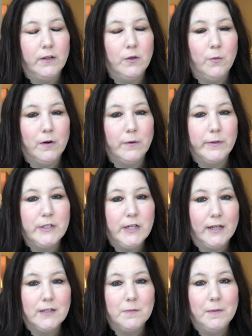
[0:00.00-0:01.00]
and you want to reach
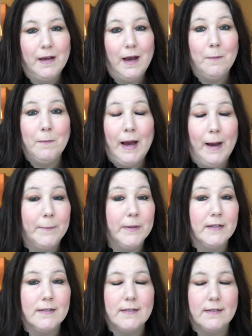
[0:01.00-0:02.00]
out to me, I'm
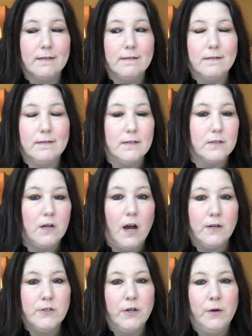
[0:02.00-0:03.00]
happy to
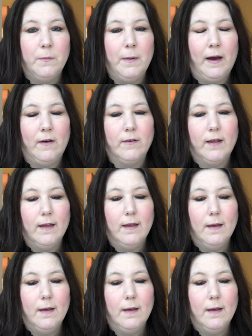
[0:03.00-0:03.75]
talk to you about